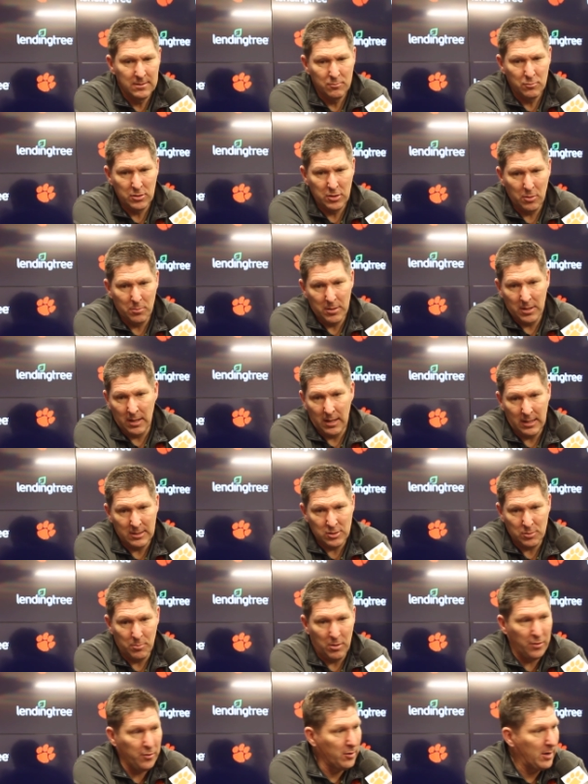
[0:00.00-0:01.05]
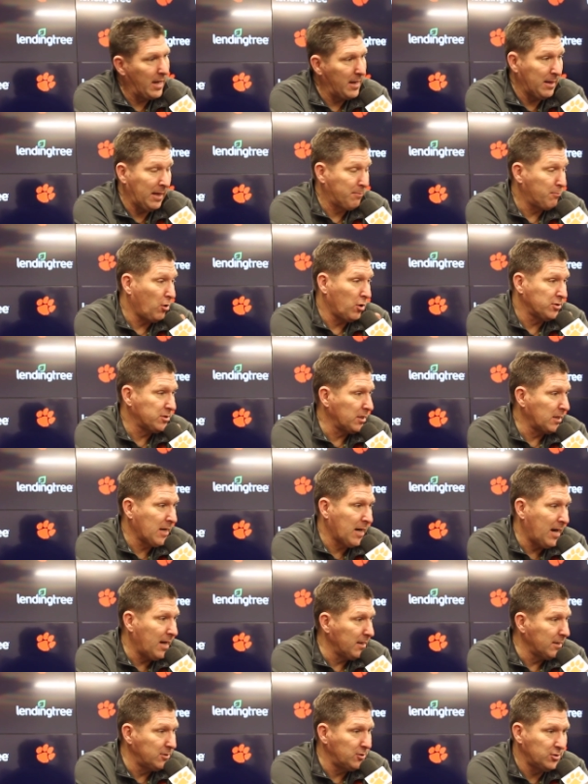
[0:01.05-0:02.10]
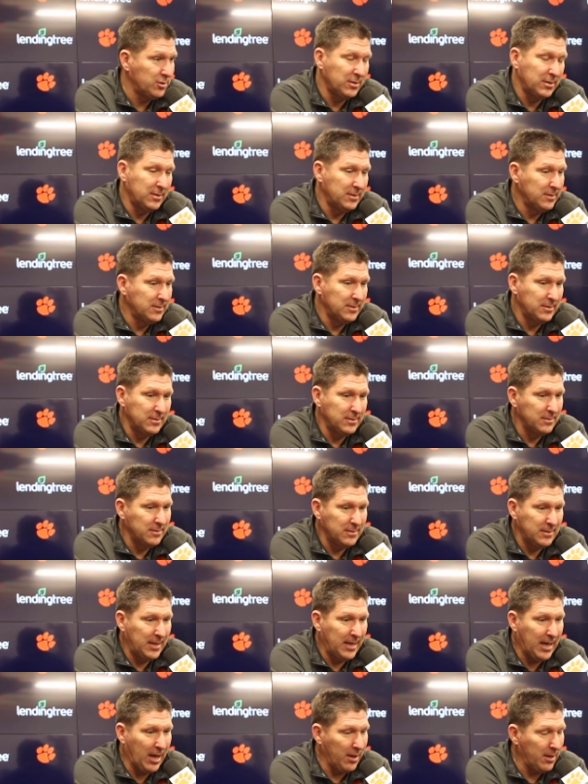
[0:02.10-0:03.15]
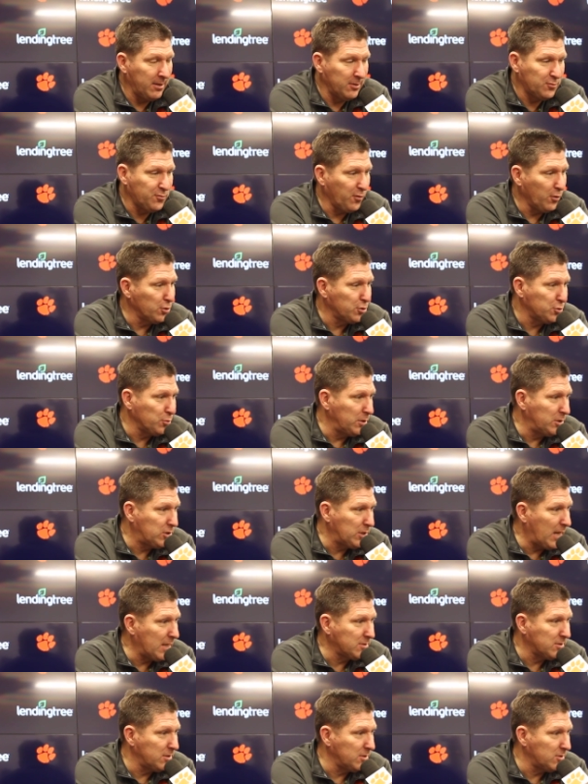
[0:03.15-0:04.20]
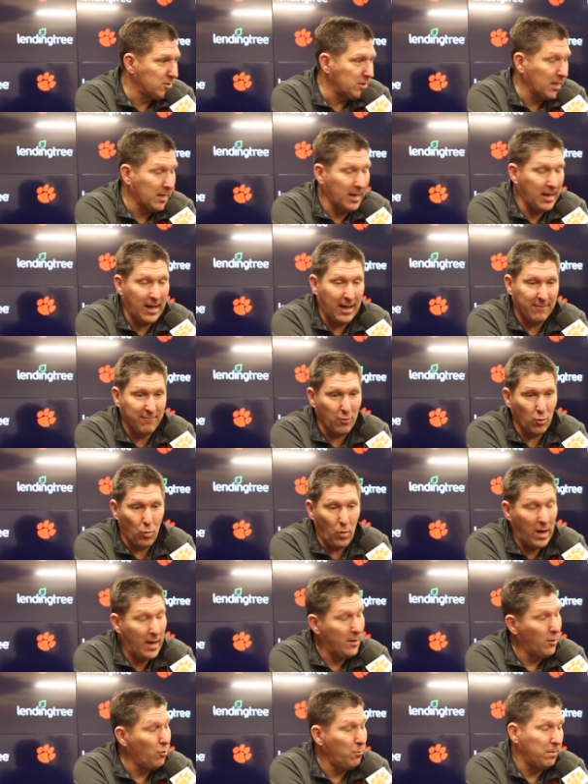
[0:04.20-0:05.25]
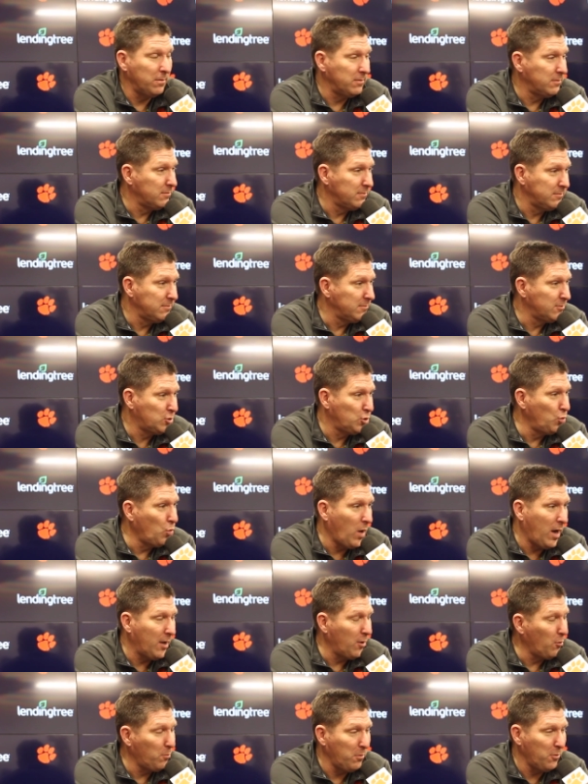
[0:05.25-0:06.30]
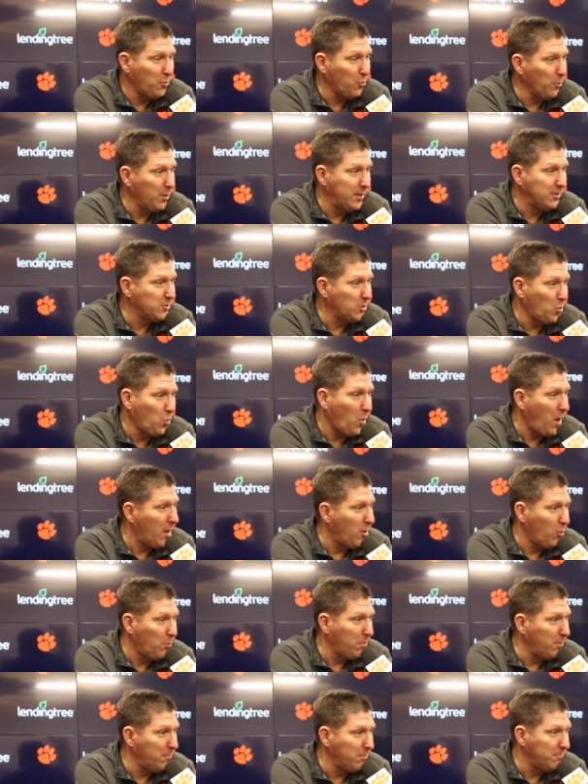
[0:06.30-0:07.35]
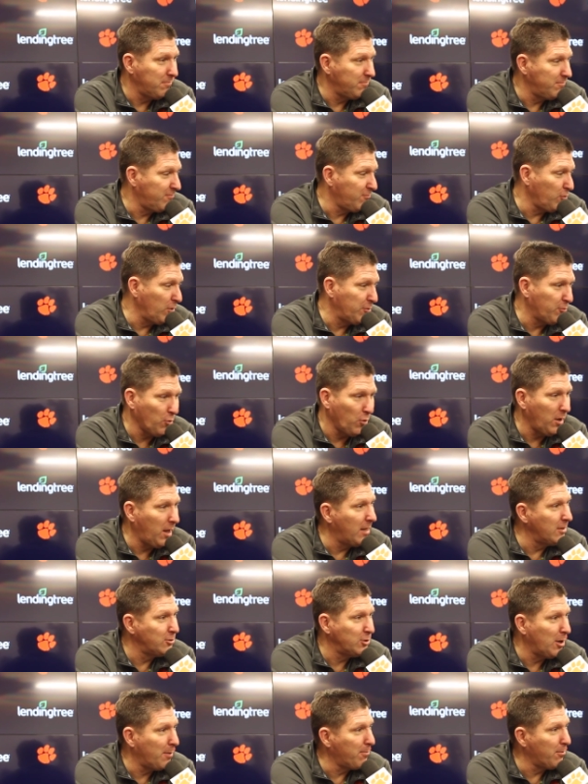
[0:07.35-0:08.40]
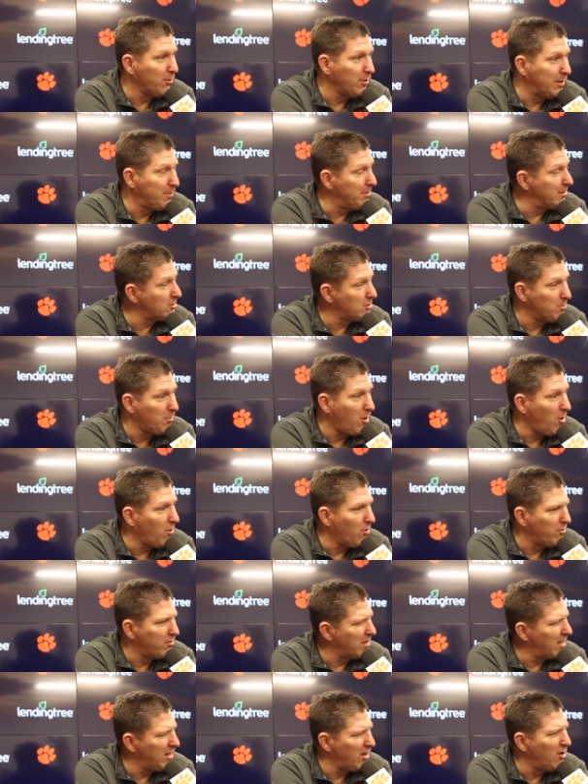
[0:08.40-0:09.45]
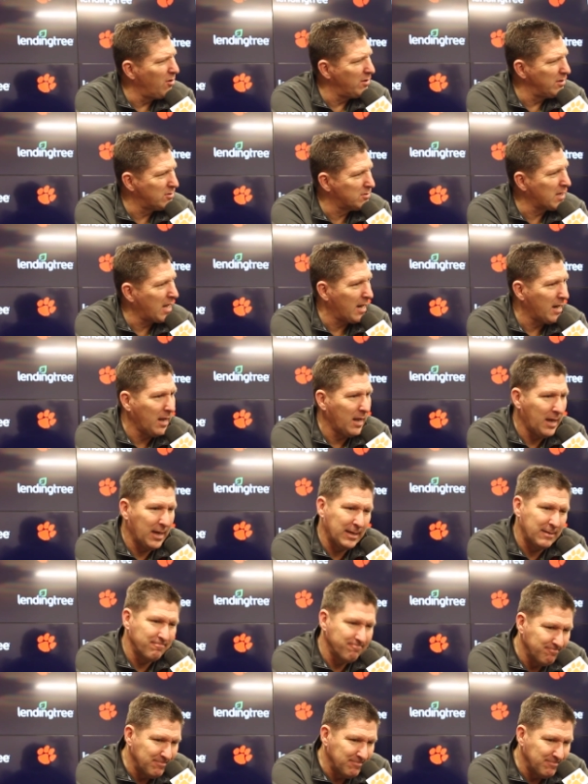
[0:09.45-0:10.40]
but there have been a lot some other games, like Boston College. He got his first three shots of the second half were wide open, two wide open threes and a wide open free throw line jumper, and he missed them all. You know, it's kind of like